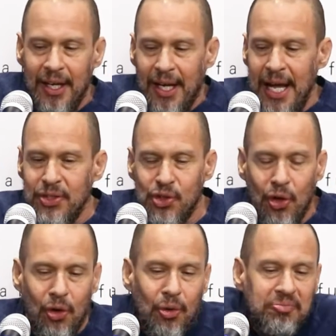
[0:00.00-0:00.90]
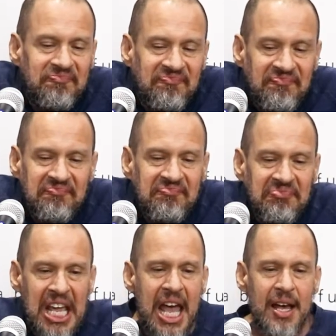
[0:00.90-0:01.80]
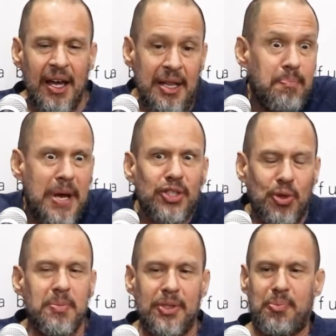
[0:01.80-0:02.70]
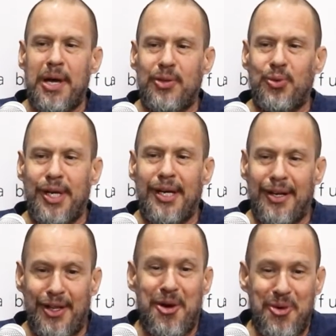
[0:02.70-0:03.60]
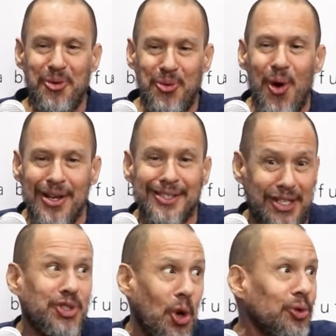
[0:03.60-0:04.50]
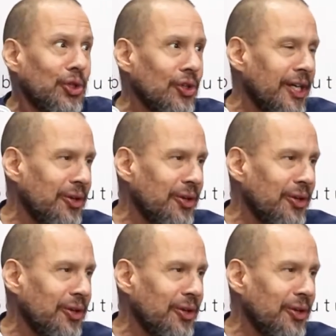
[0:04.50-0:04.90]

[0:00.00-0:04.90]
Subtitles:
And so, yeah, and the best criminals, by the way, are the ones that don't look like